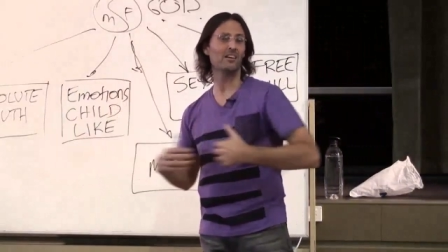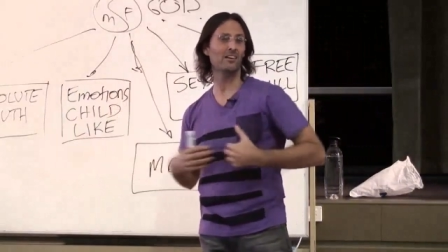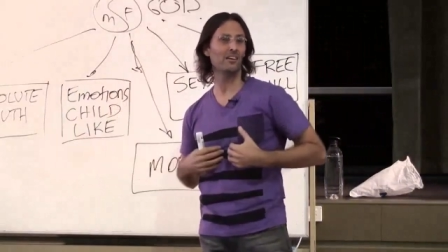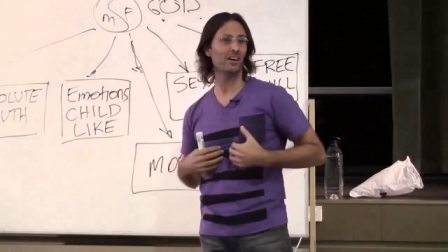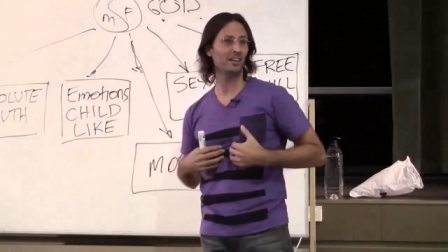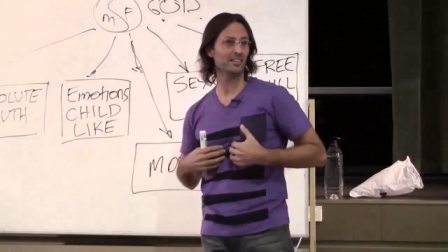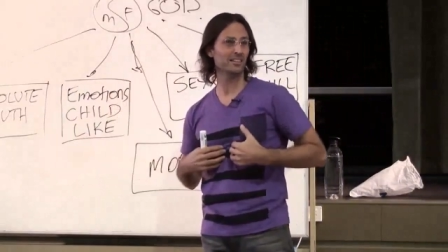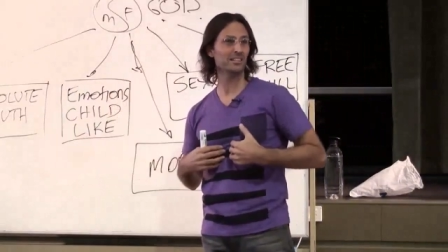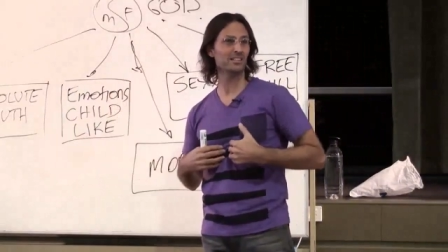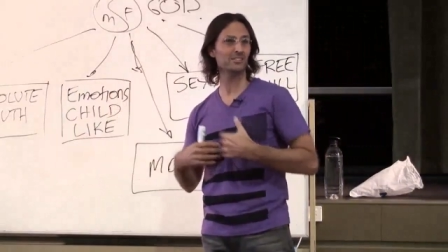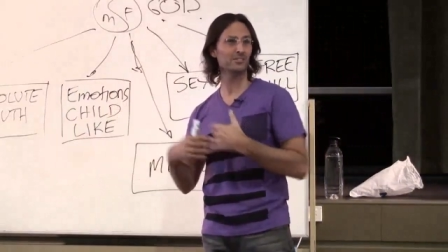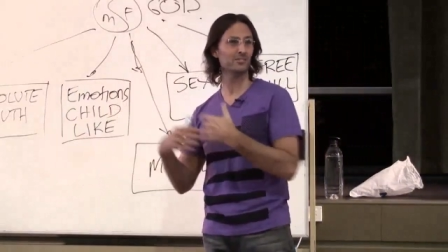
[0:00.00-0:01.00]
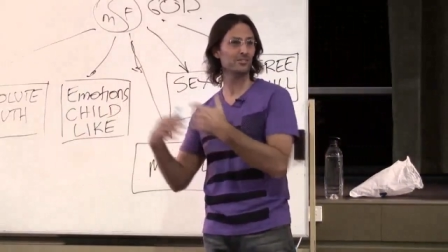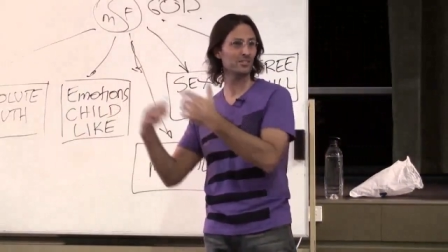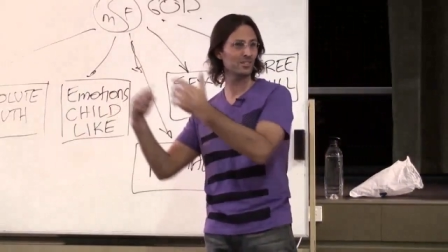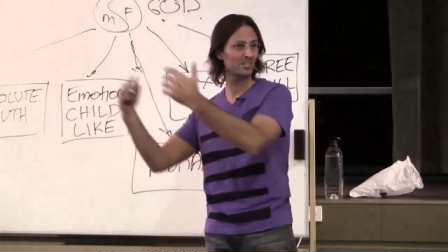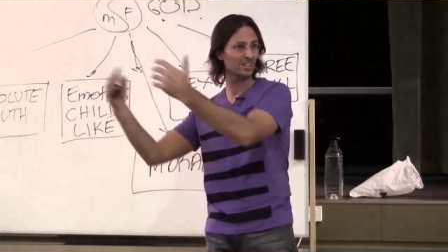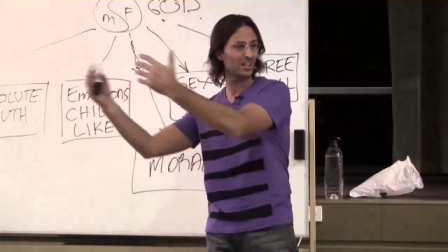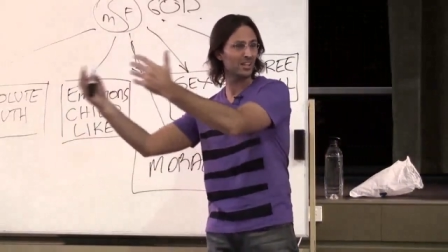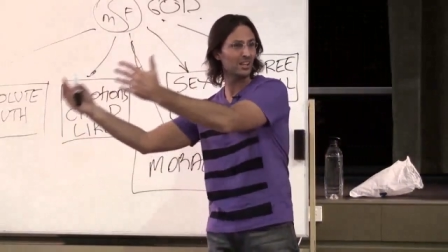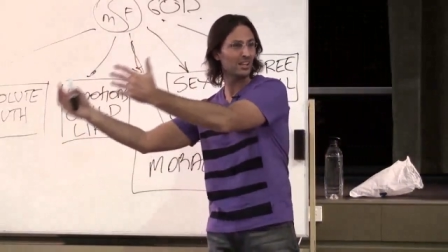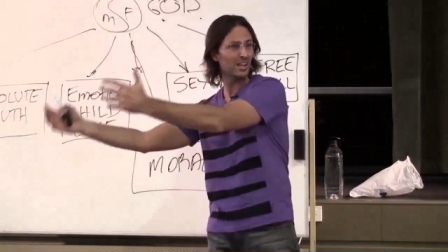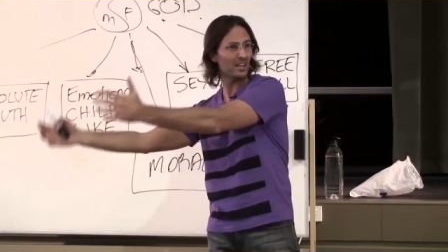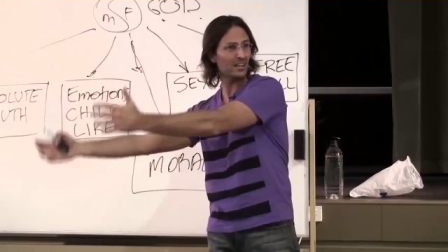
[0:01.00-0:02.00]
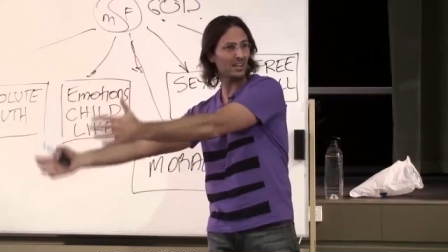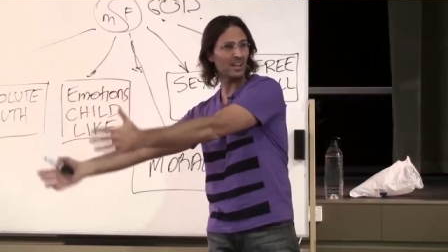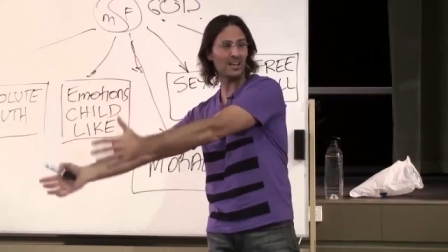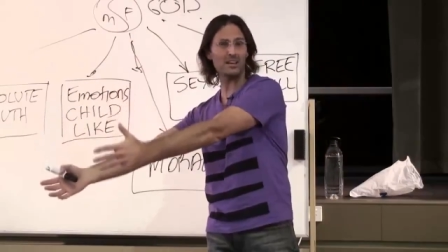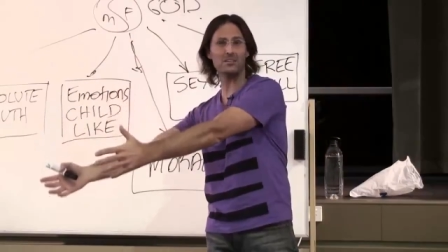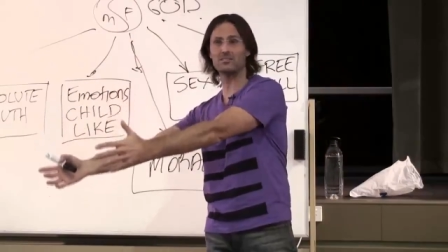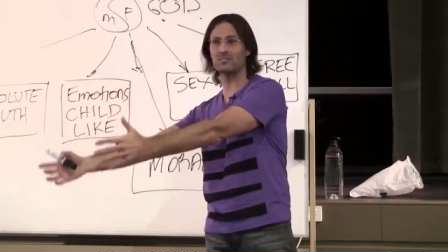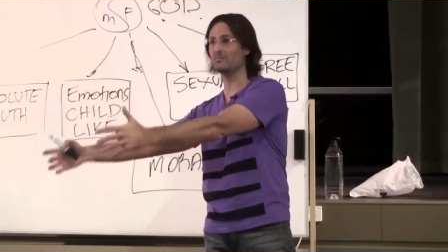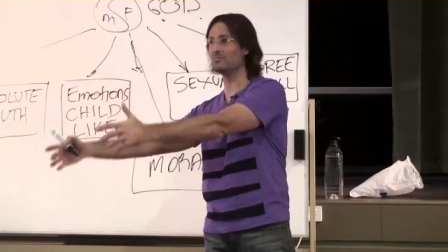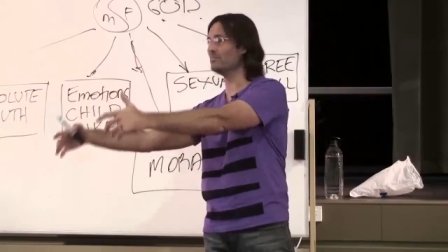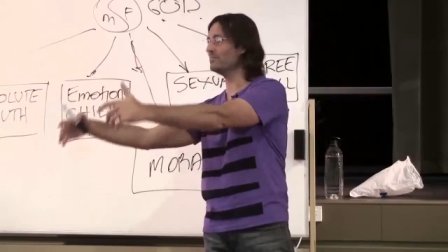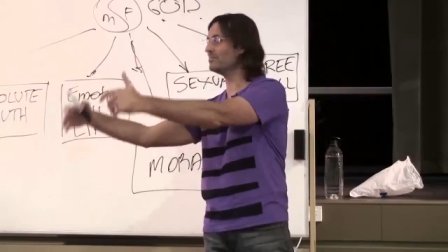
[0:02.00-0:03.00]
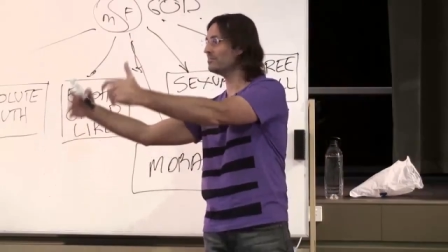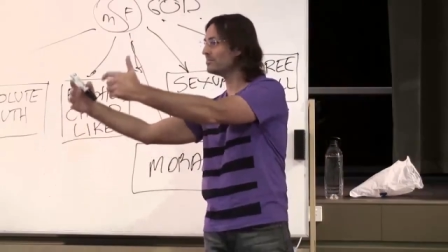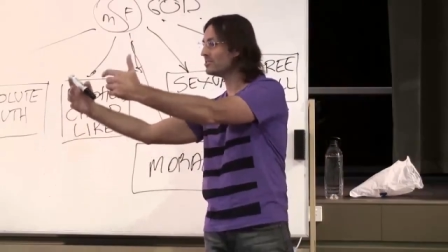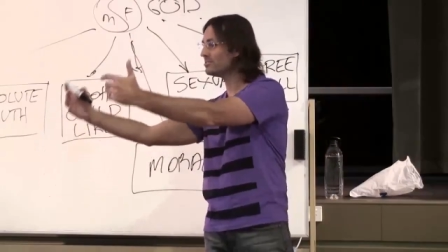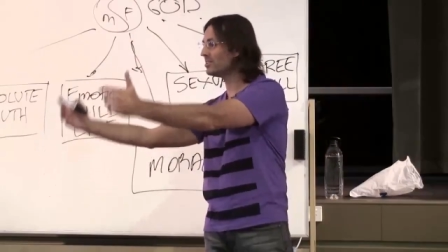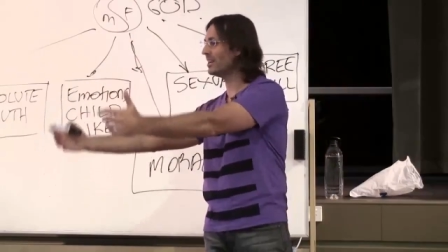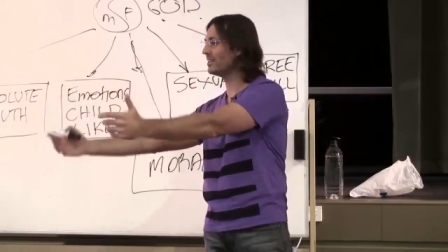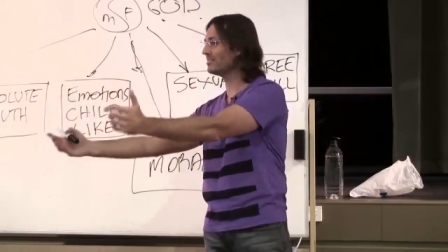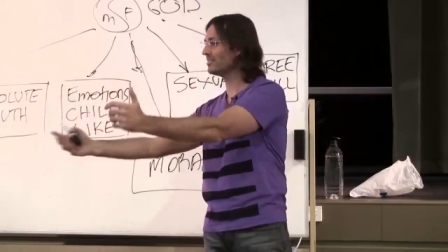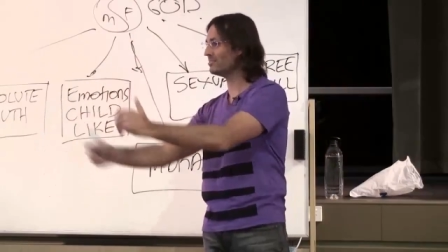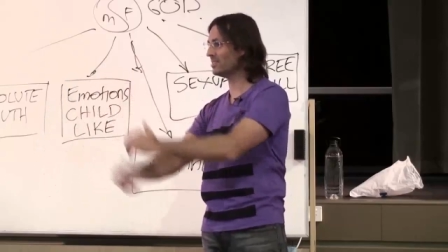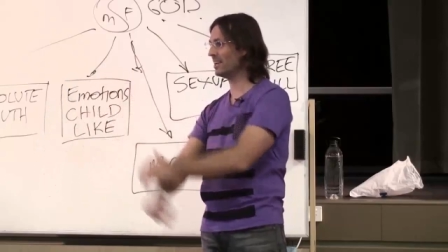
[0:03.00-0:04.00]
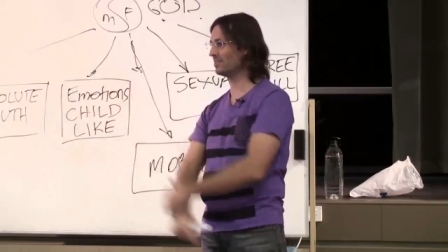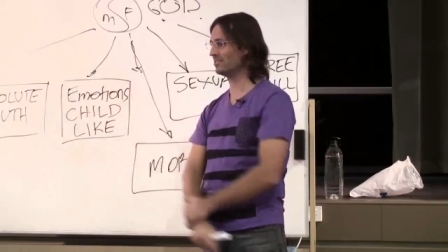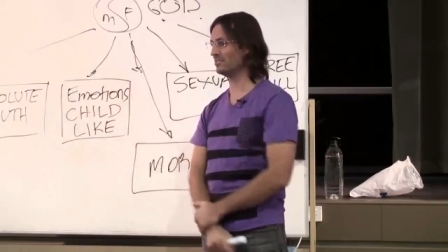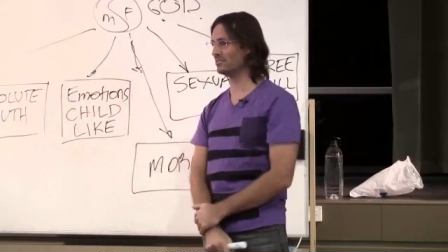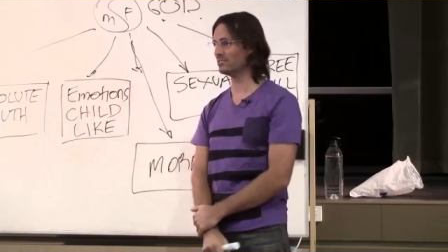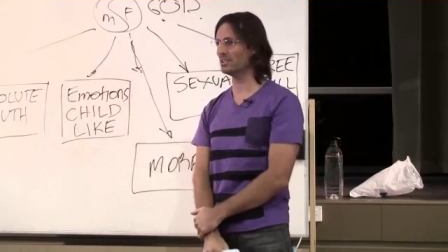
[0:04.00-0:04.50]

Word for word: I need to allow them to take those actions.